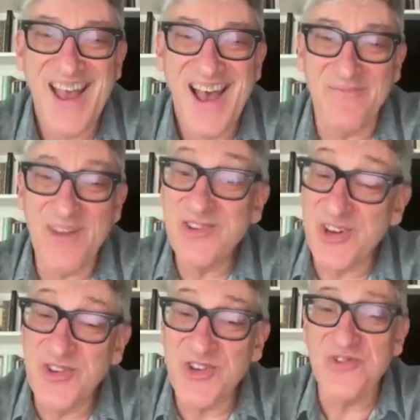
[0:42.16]
I'll
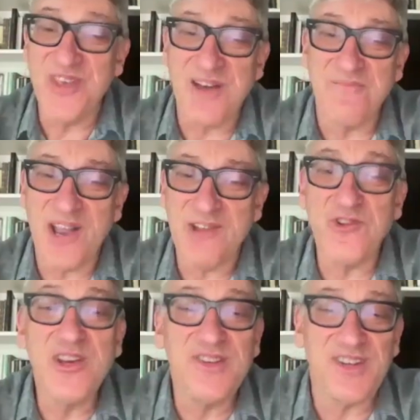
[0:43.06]
mention too that my
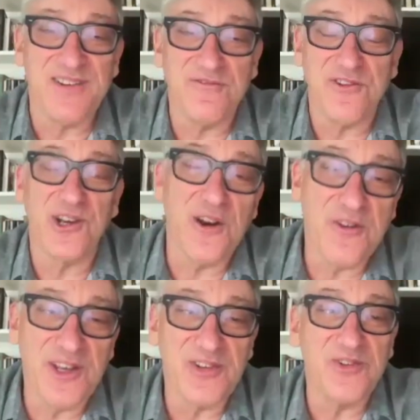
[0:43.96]
reason for
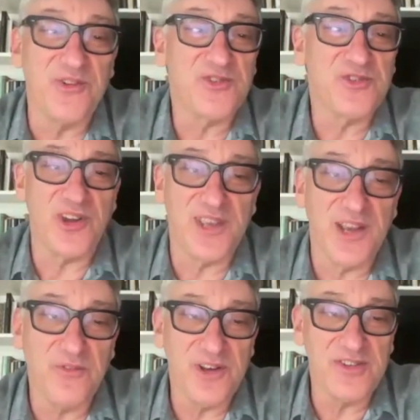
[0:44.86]
going to Australia
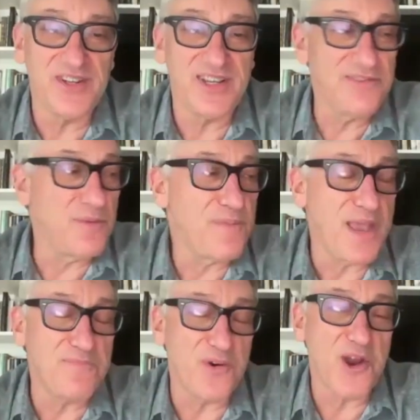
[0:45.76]
was to give a
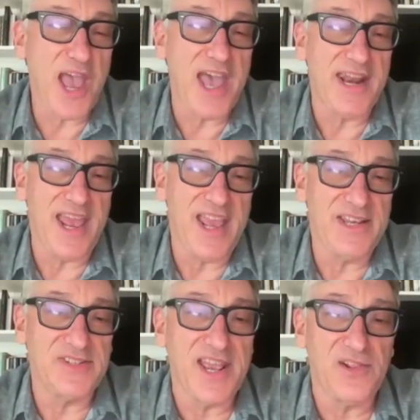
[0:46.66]
paper at a
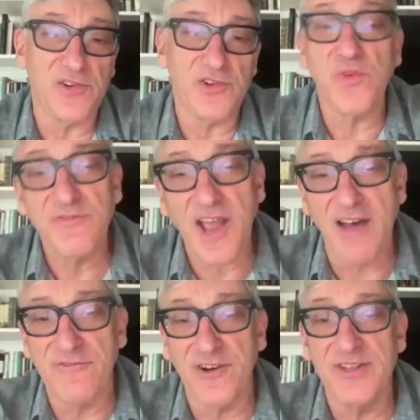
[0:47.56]
Taylor Swift
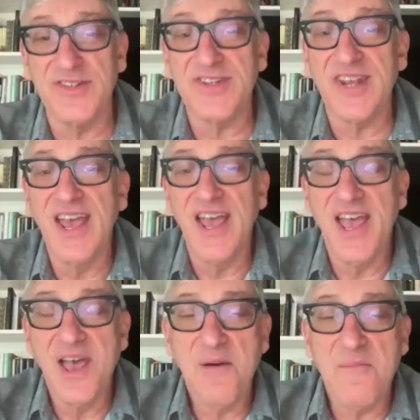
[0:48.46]
conference.
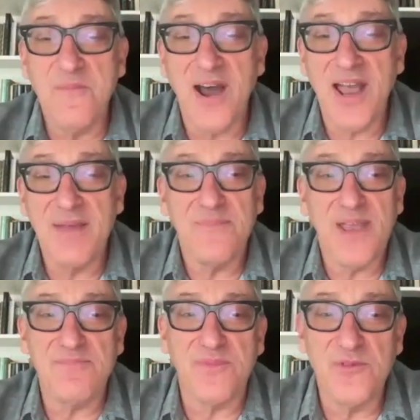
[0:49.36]
My
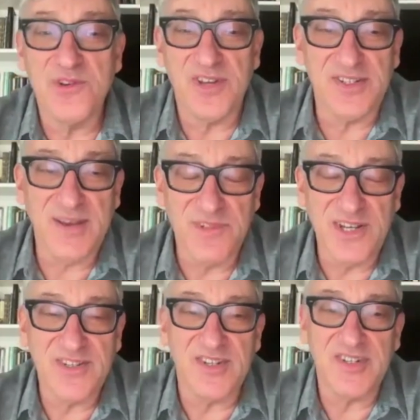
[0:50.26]
paper was
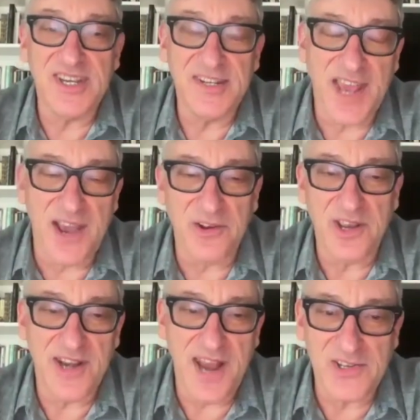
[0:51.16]
attempting to tease out
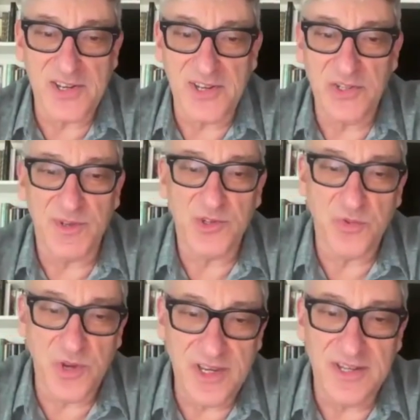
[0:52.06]
connections
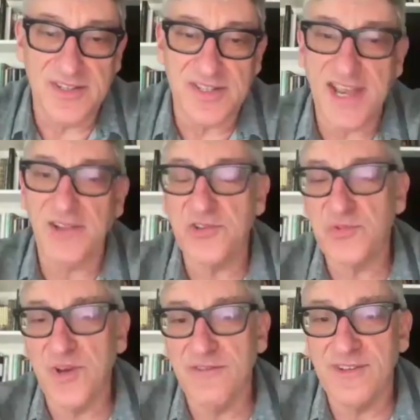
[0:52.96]
between Taylor
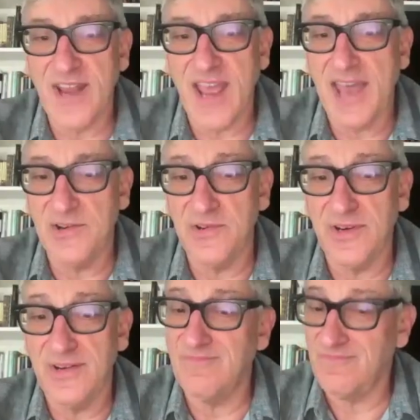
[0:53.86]
Swift and
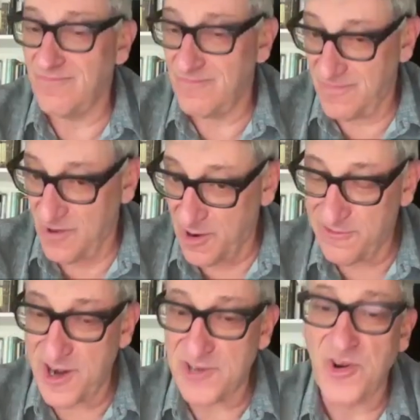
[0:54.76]
our
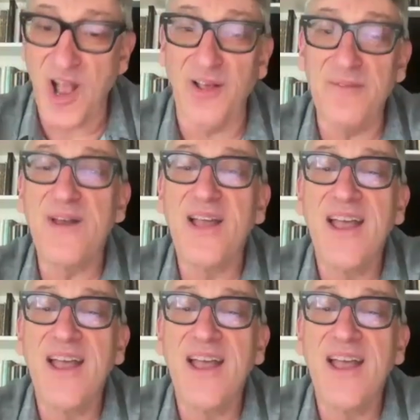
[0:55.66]
friend Trollope.